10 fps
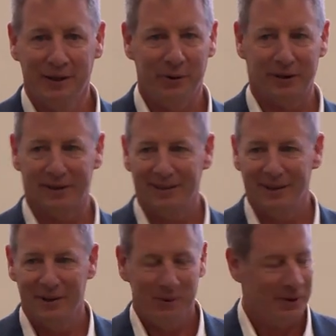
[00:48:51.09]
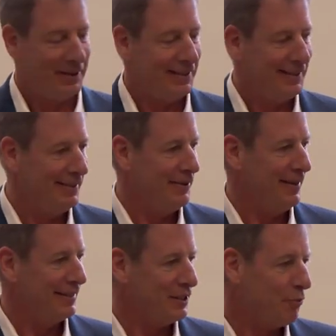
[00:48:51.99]
you know the the
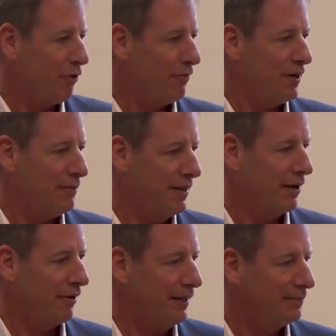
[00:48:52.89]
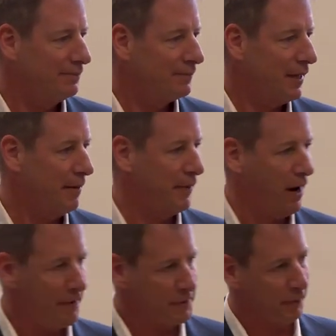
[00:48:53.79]
it's just more fun to be there, right? Um, the
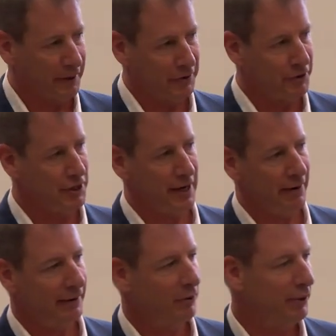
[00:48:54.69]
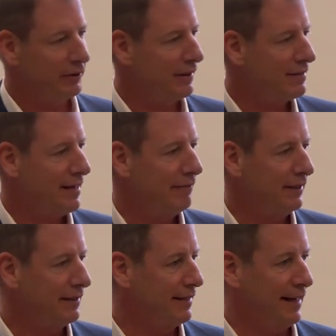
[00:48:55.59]
office buildings are generic. They were built in the
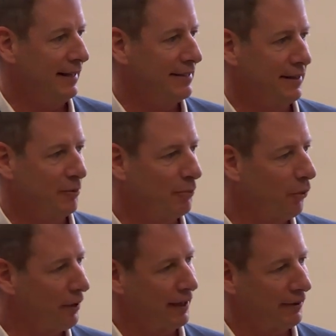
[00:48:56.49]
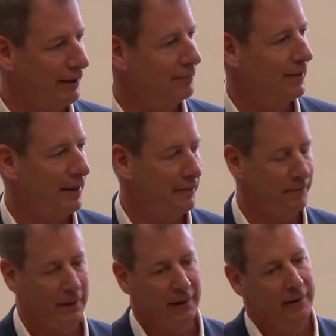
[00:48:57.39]
seventies and eighties, and they were boring, right?
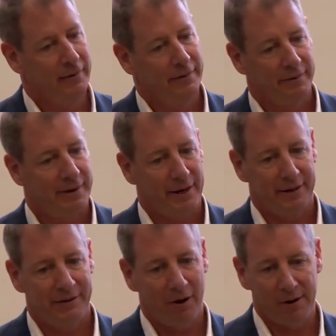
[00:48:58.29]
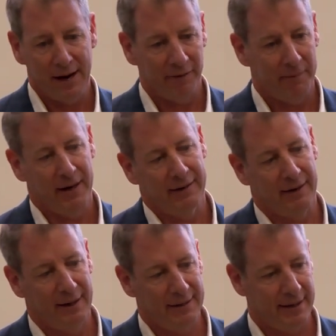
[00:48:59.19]
Um, they aren't heavily
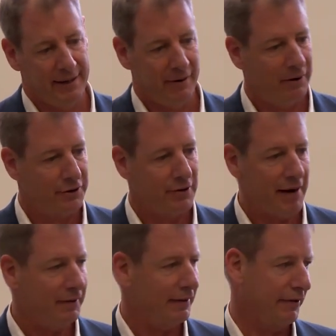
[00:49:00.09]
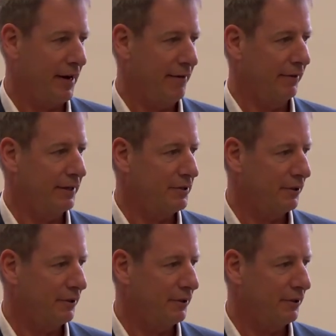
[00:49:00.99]
amenitized, and they aren't trafficked very heavily. And